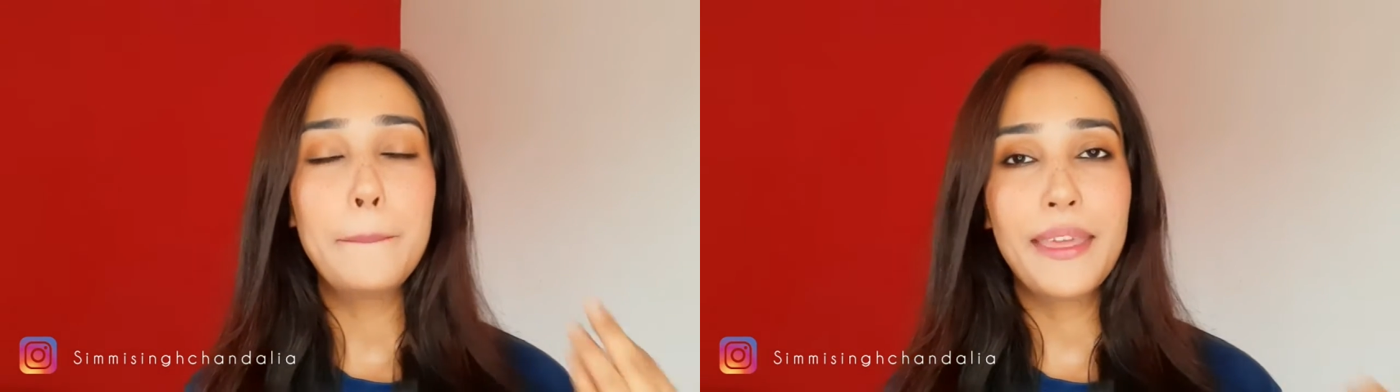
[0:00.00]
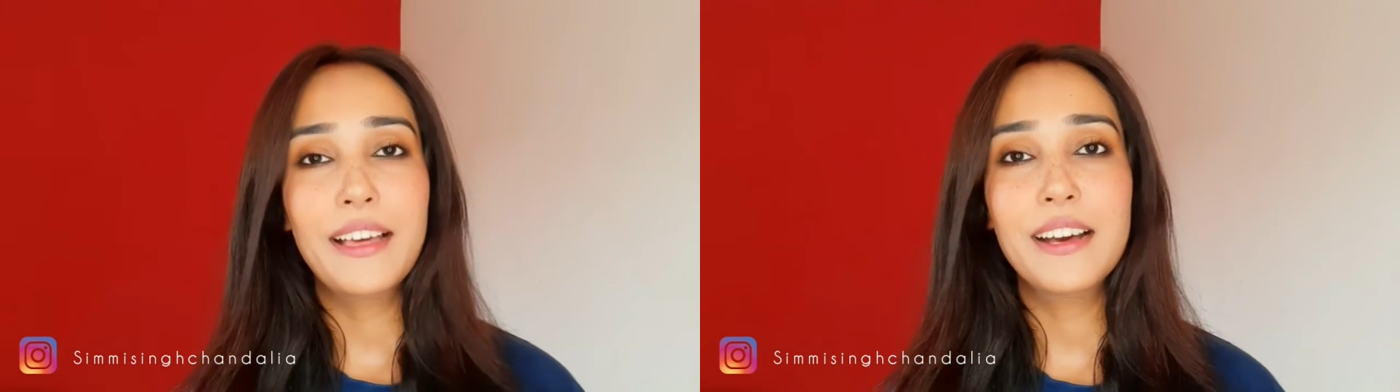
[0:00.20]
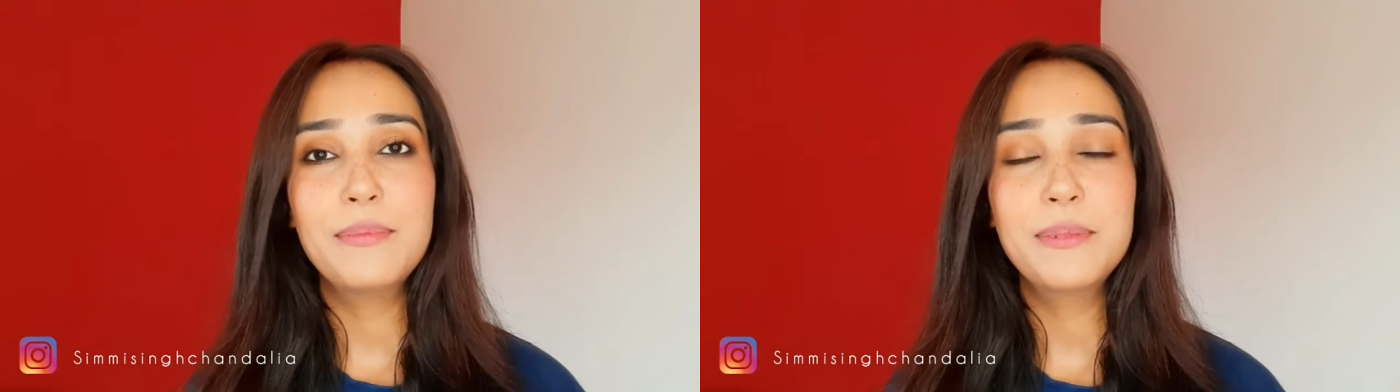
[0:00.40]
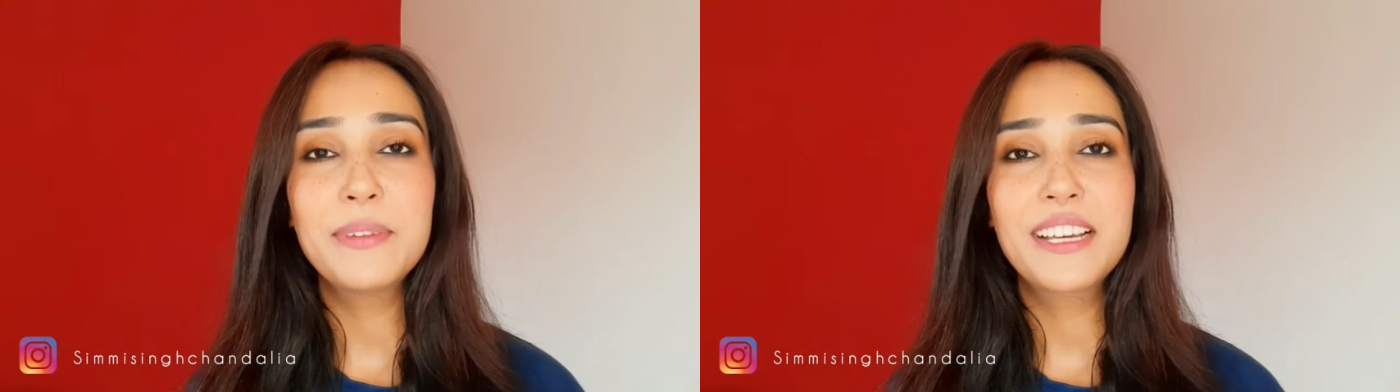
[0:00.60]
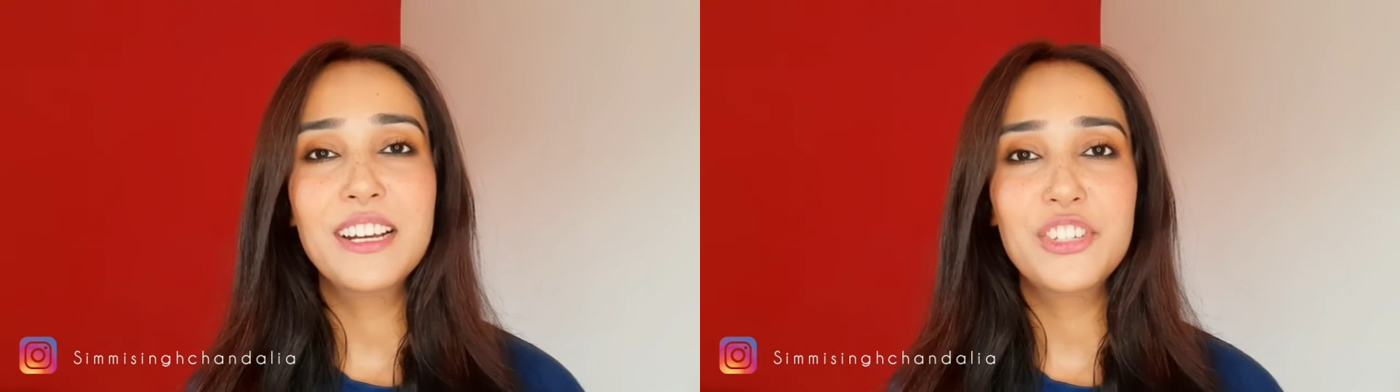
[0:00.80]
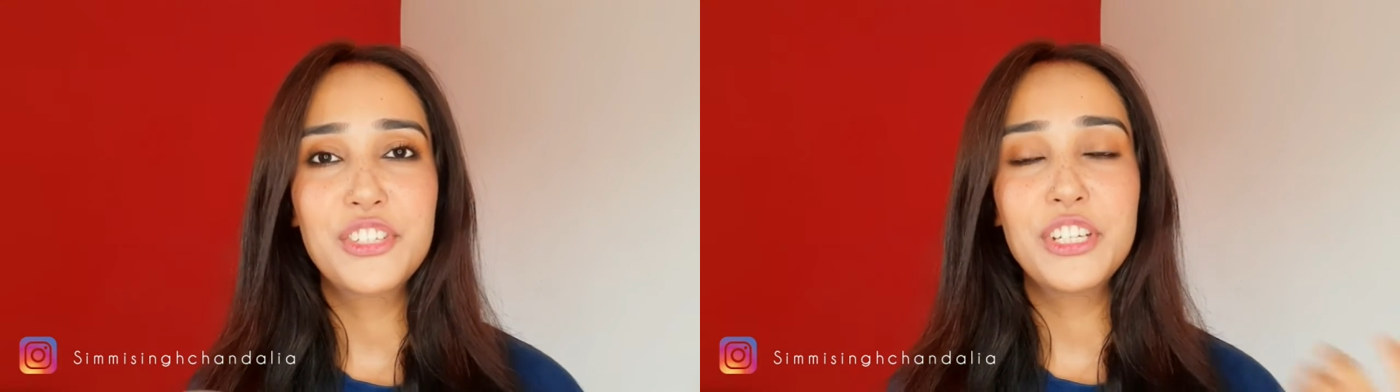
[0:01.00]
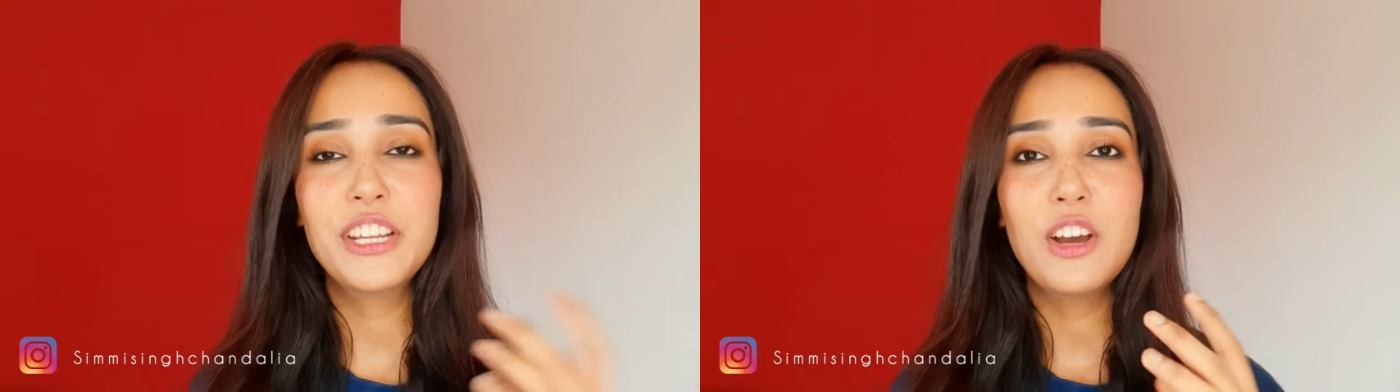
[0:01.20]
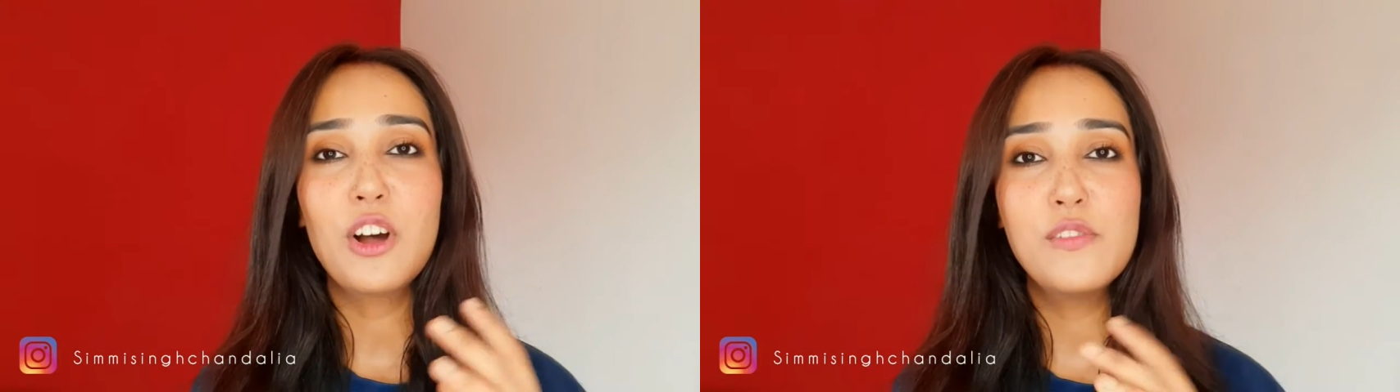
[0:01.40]
makeups because
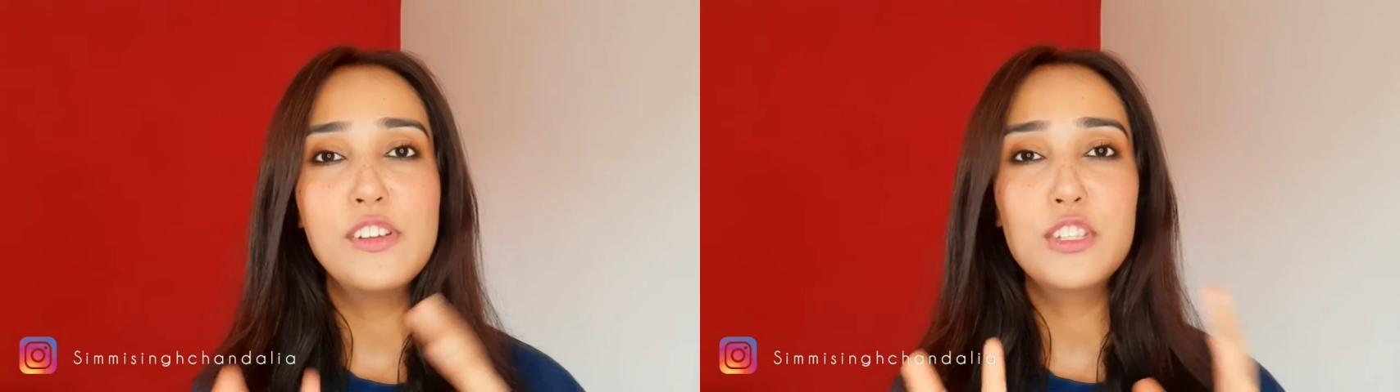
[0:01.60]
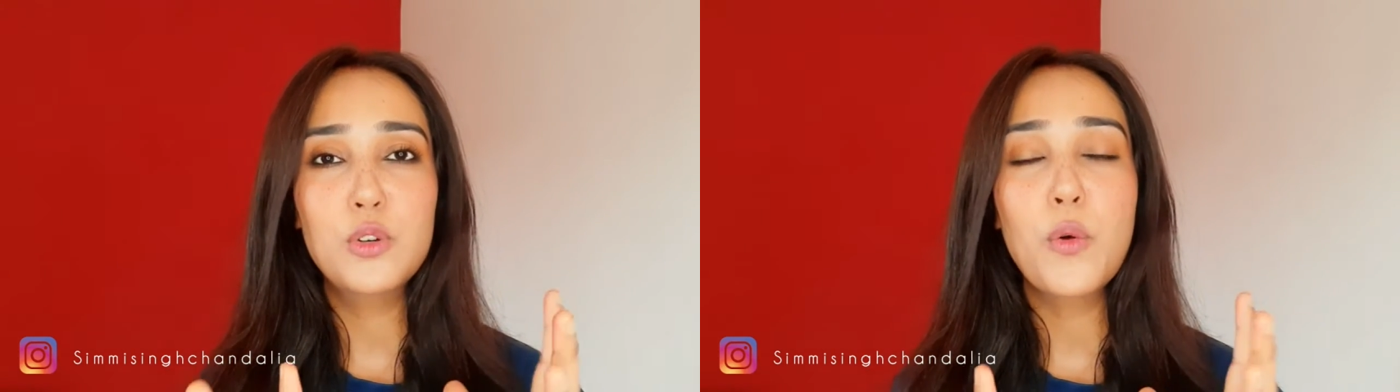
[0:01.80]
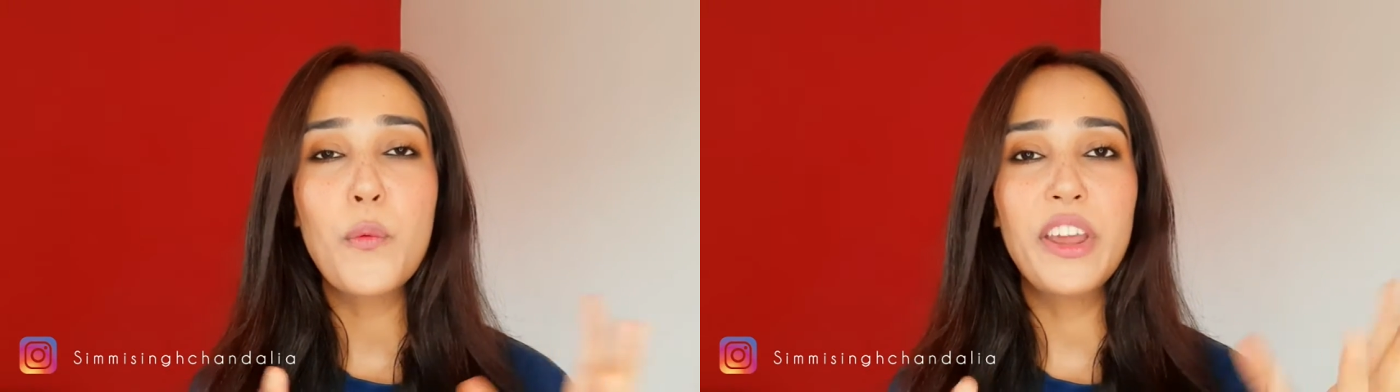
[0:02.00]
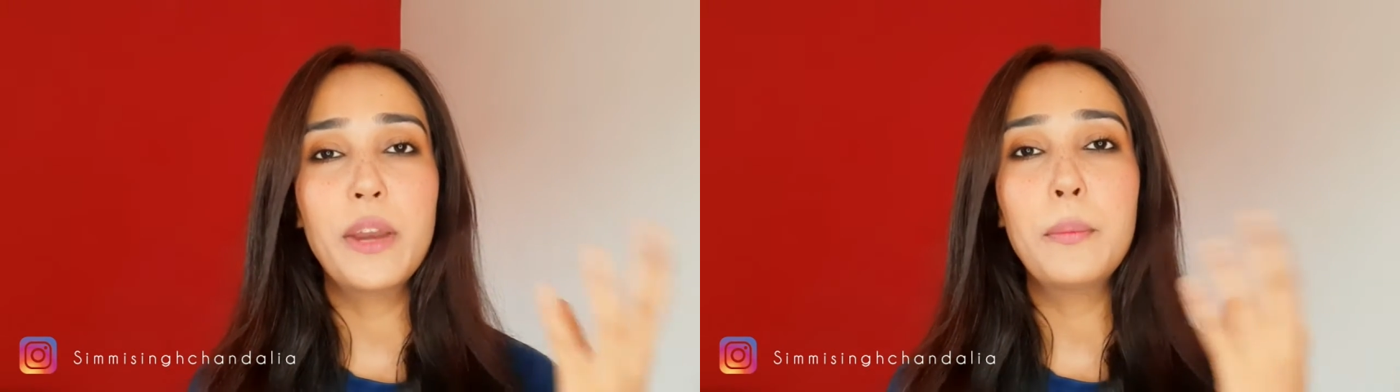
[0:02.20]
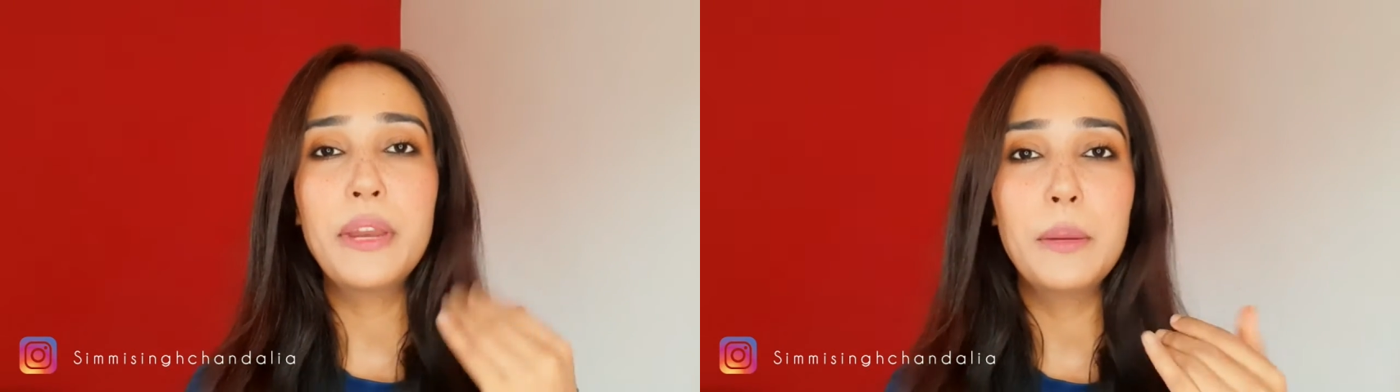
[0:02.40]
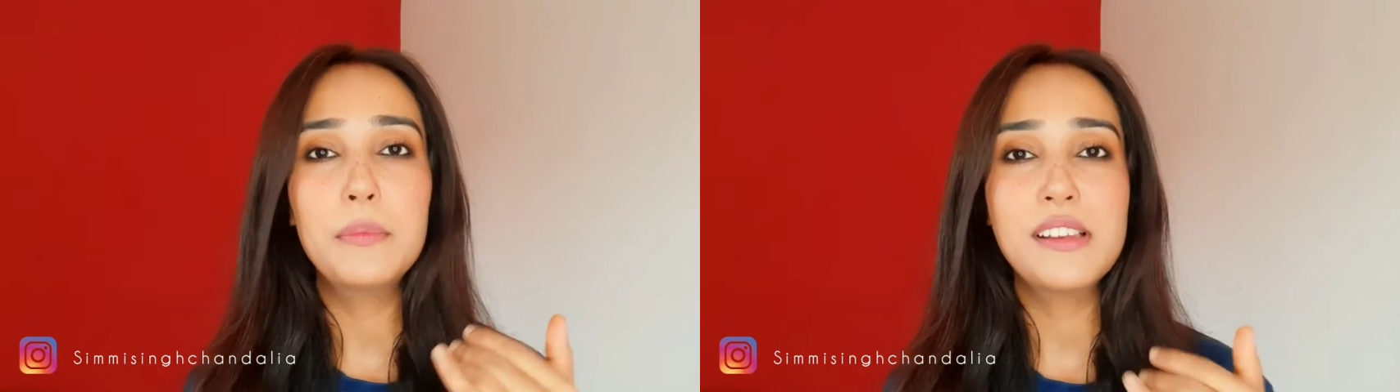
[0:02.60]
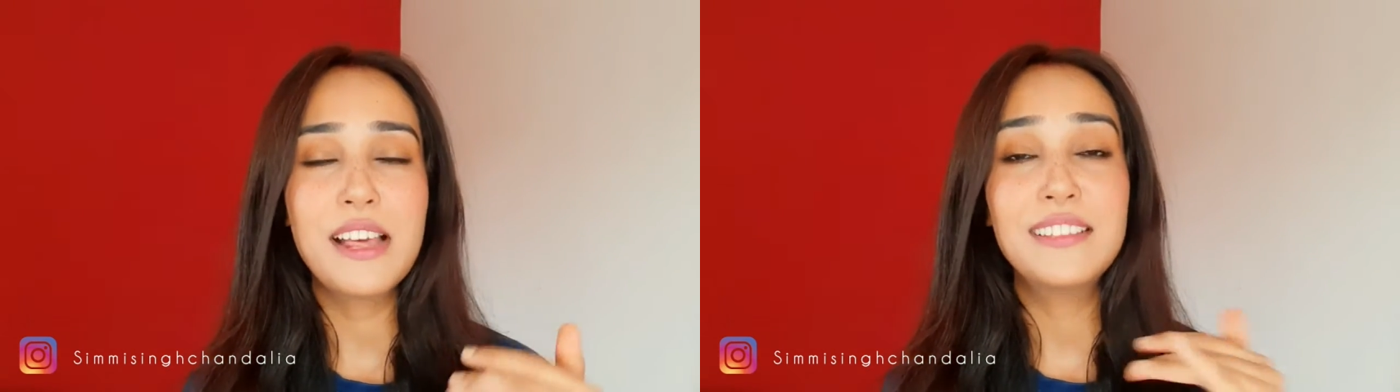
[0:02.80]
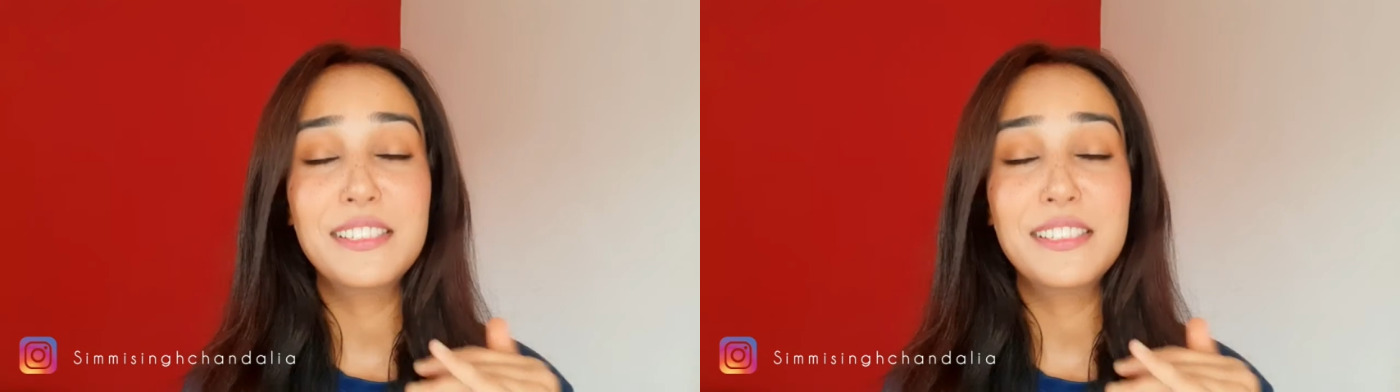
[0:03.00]
she always do very minimal